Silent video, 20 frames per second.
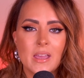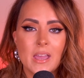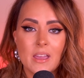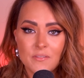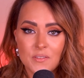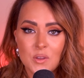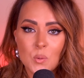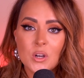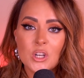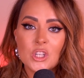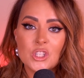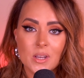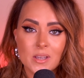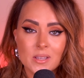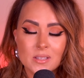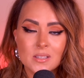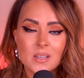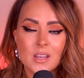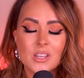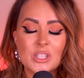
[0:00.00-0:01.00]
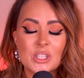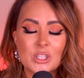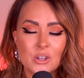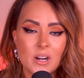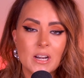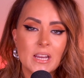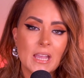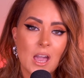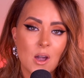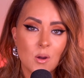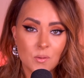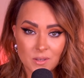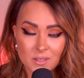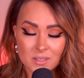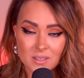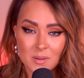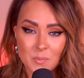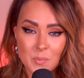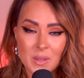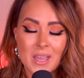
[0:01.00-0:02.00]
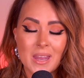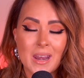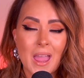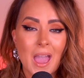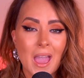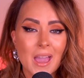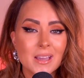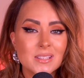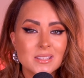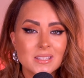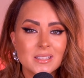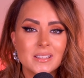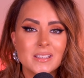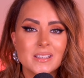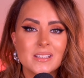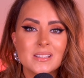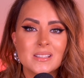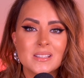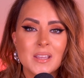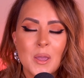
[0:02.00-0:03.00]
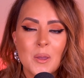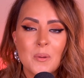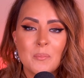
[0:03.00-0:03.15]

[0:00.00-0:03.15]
If you are just starting out, these could be an excellent